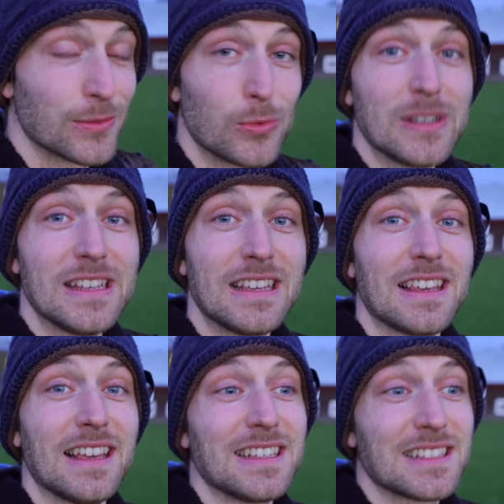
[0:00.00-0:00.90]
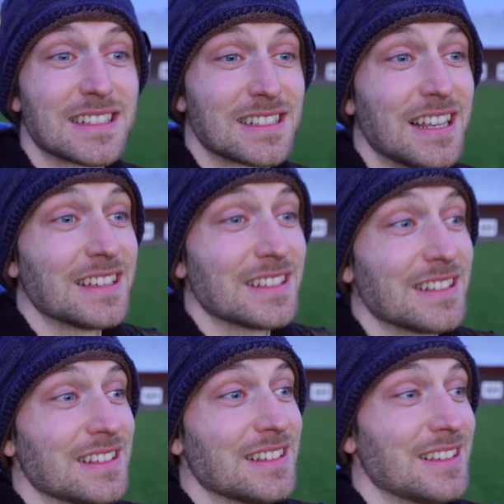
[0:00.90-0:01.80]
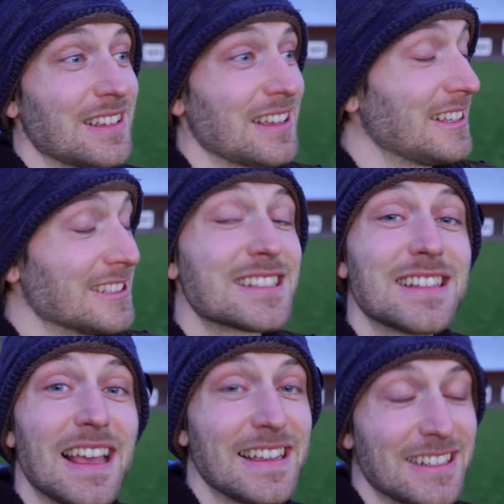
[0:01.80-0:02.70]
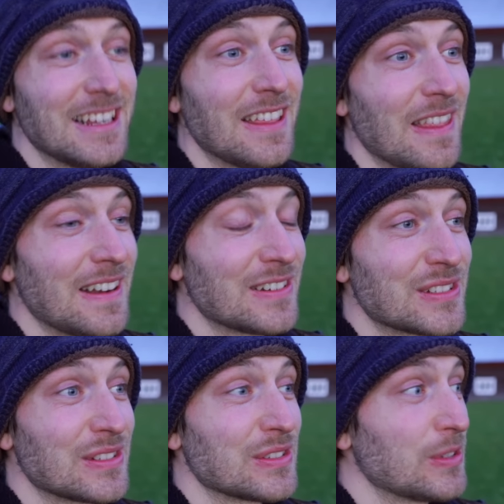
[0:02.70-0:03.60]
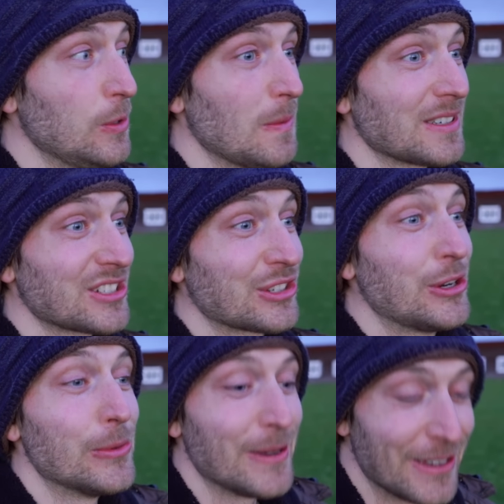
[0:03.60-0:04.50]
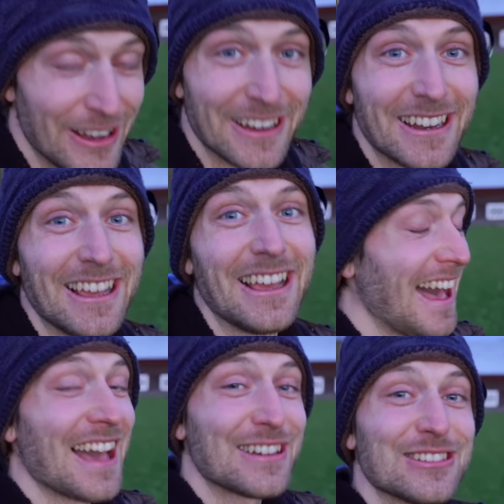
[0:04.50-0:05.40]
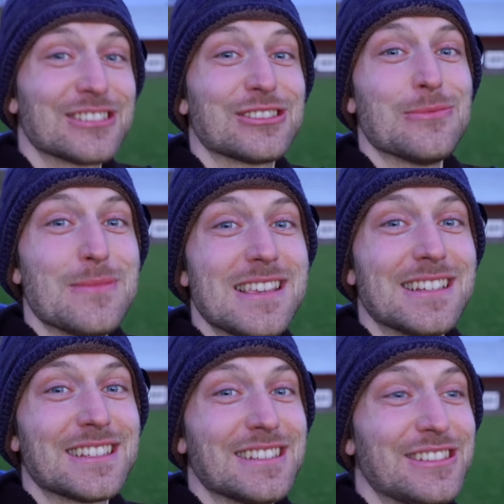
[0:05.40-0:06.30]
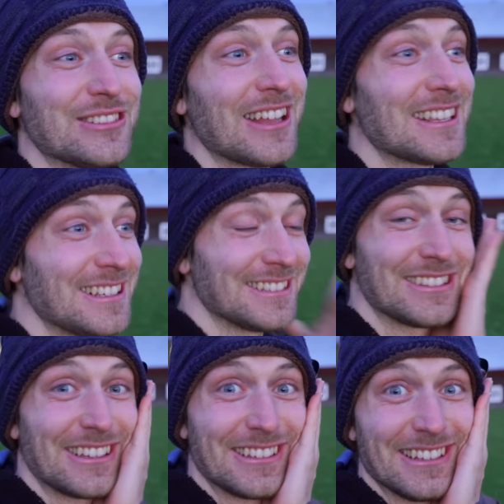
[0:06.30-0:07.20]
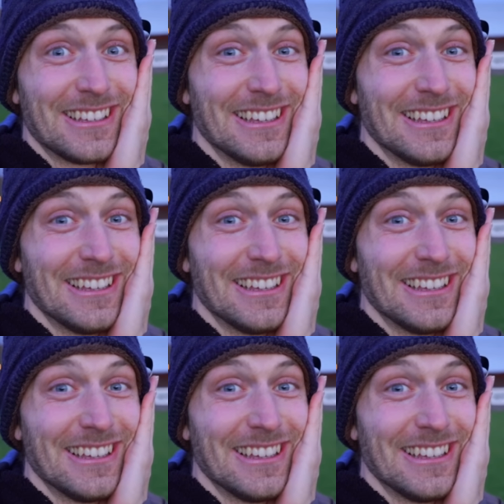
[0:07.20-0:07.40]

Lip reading: week is insane. There's so much going on. I got to meet Jonna Jinton.